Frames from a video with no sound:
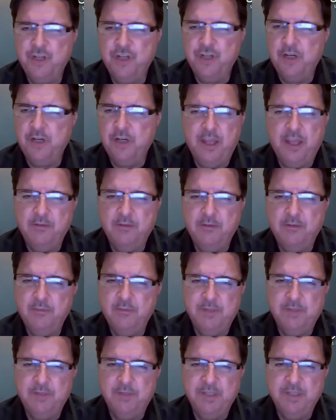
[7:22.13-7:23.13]
for sharing that,
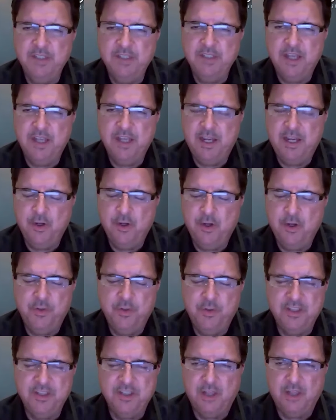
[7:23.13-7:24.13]
because I know
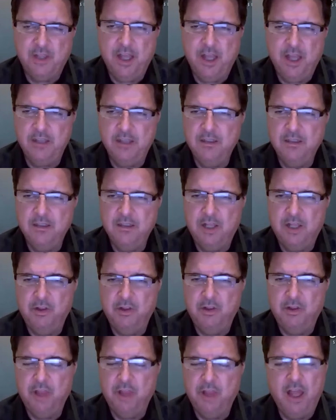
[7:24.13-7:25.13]
it takes a lot
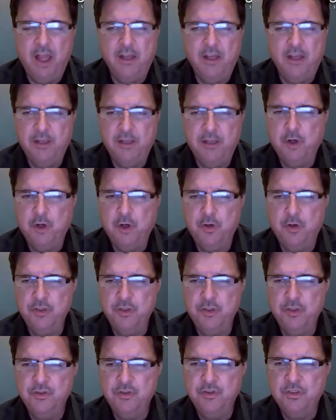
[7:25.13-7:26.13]
of
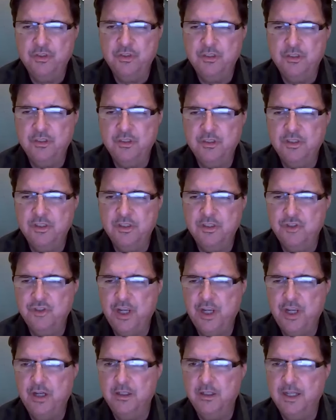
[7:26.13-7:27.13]
courage to
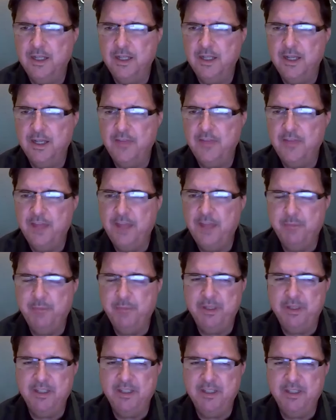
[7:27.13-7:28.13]
share that,
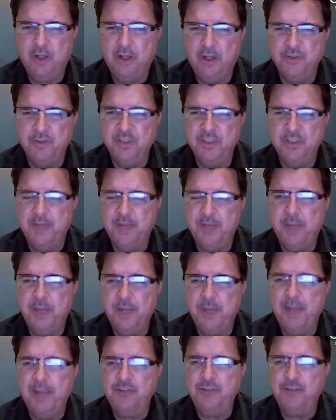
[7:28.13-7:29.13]
but it also tells me
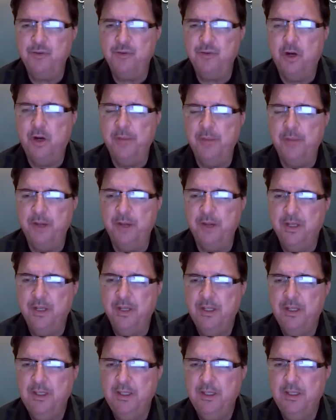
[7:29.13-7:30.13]
how passionate you are about
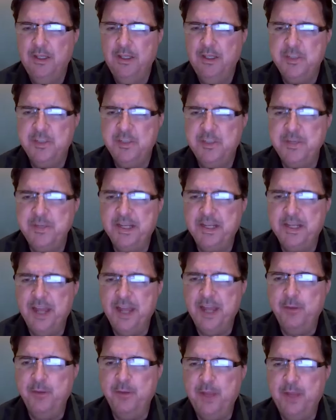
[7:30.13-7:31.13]
speaking
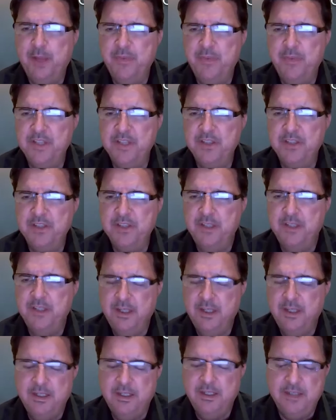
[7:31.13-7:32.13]
out about this. And
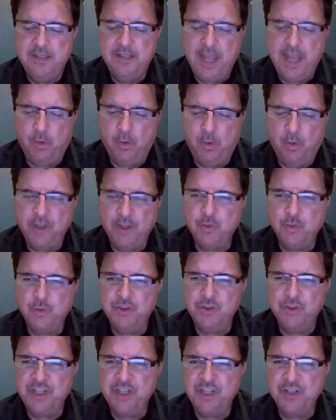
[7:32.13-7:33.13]
now I want to
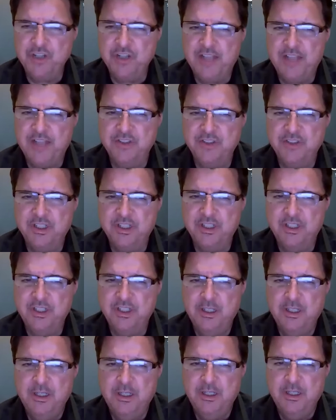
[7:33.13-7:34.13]
switch gears and ask you,